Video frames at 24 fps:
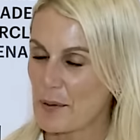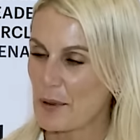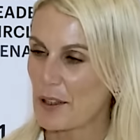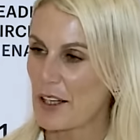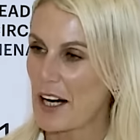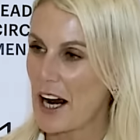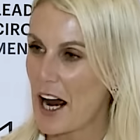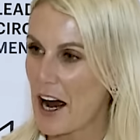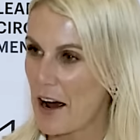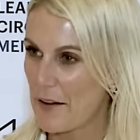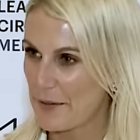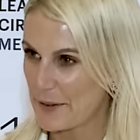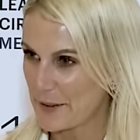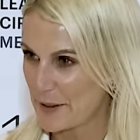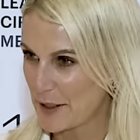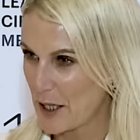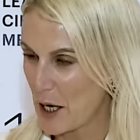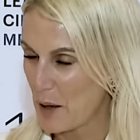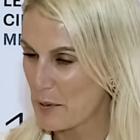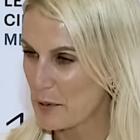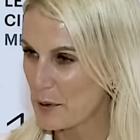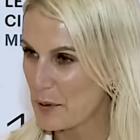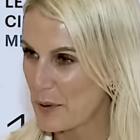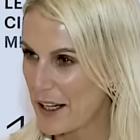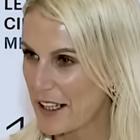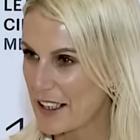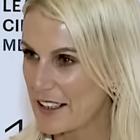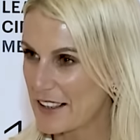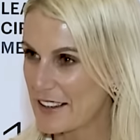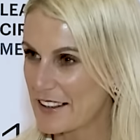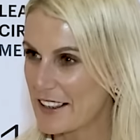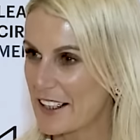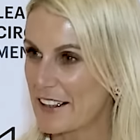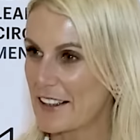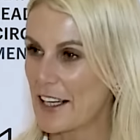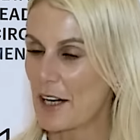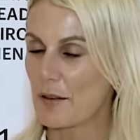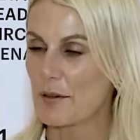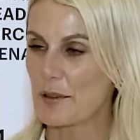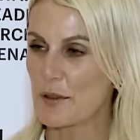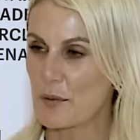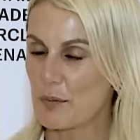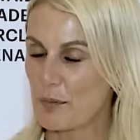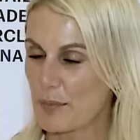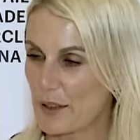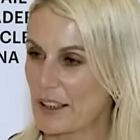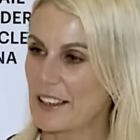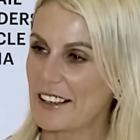where I haven't come away and said that
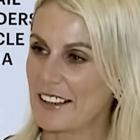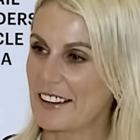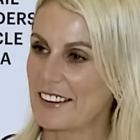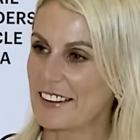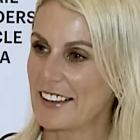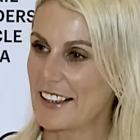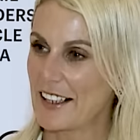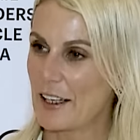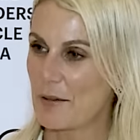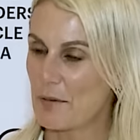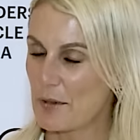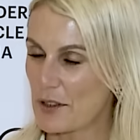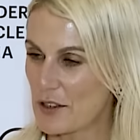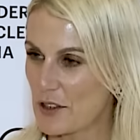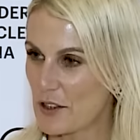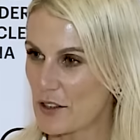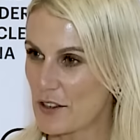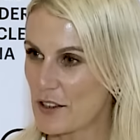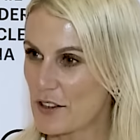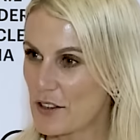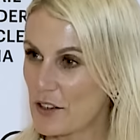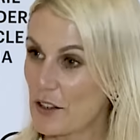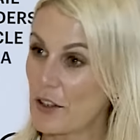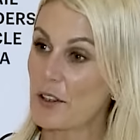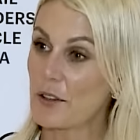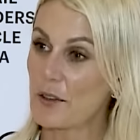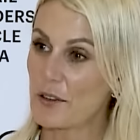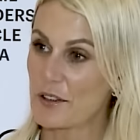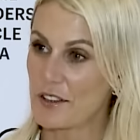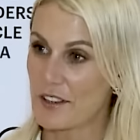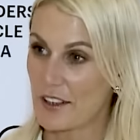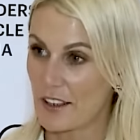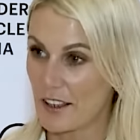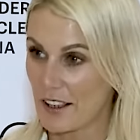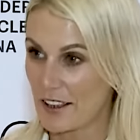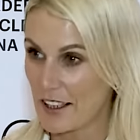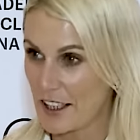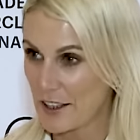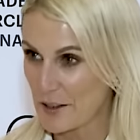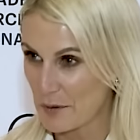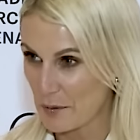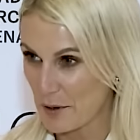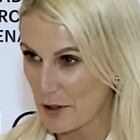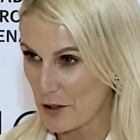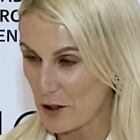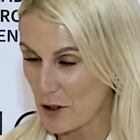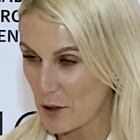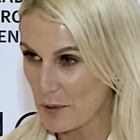was brilliant. It was just so good to connect
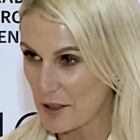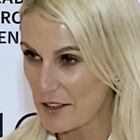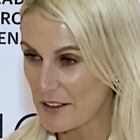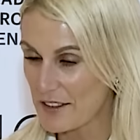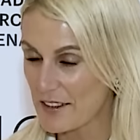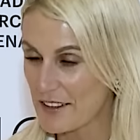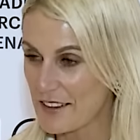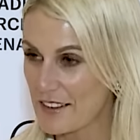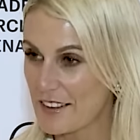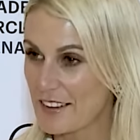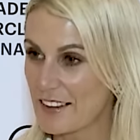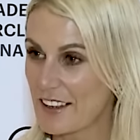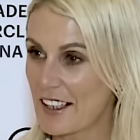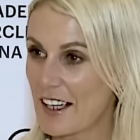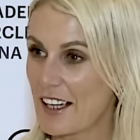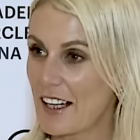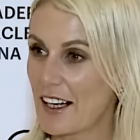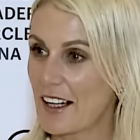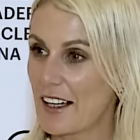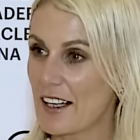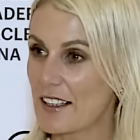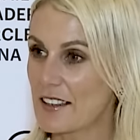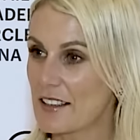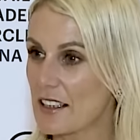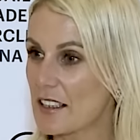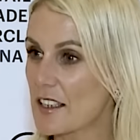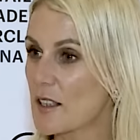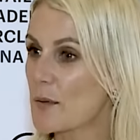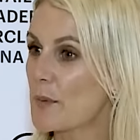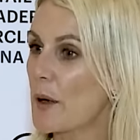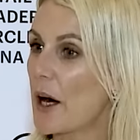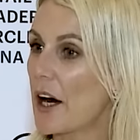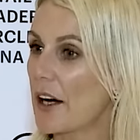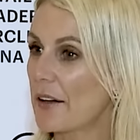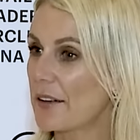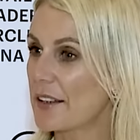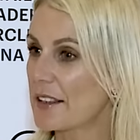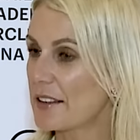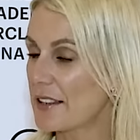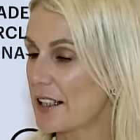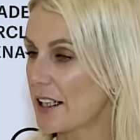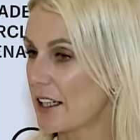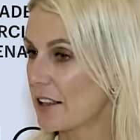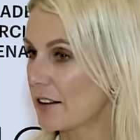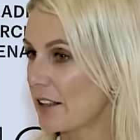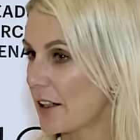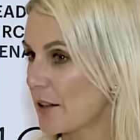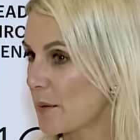with humans. Uh, it's inspiring to
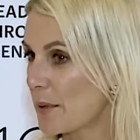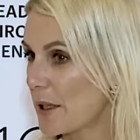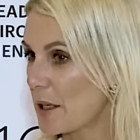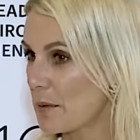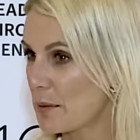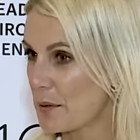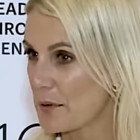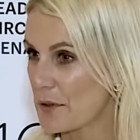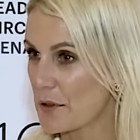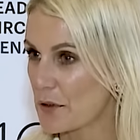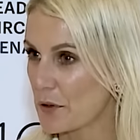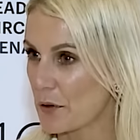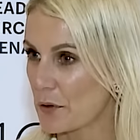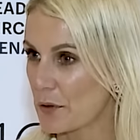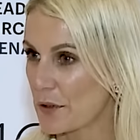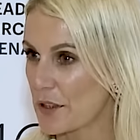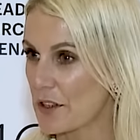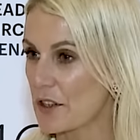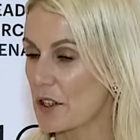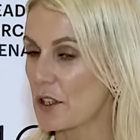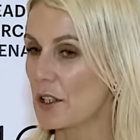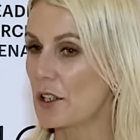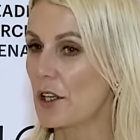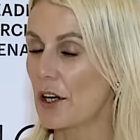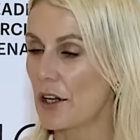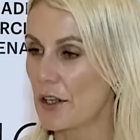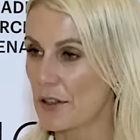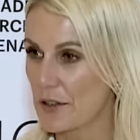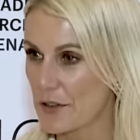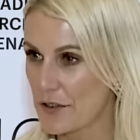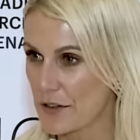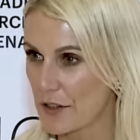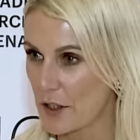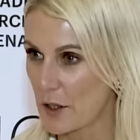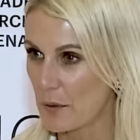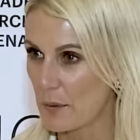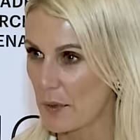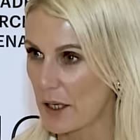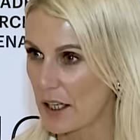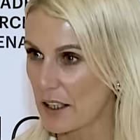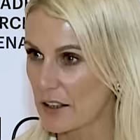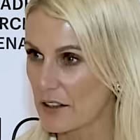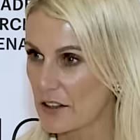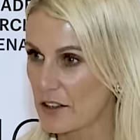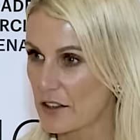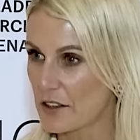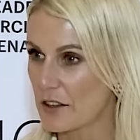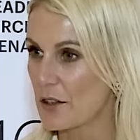hear other people's stories. You learn so
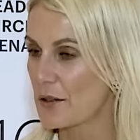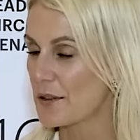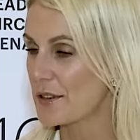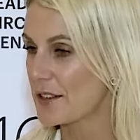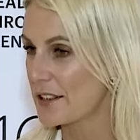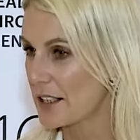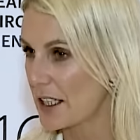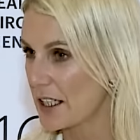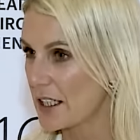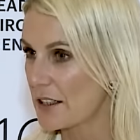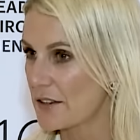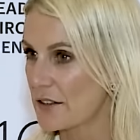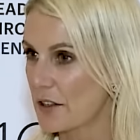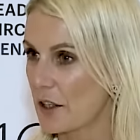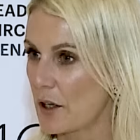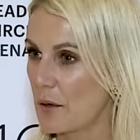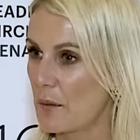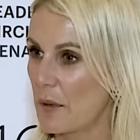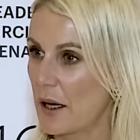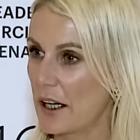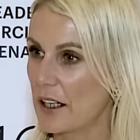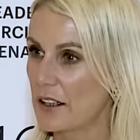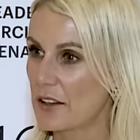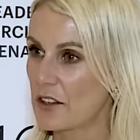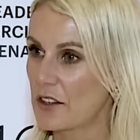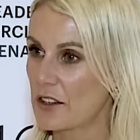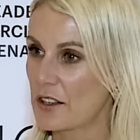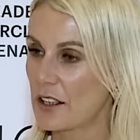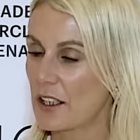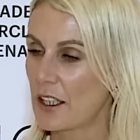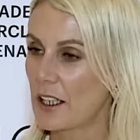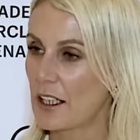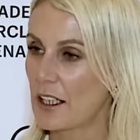much, you see so much.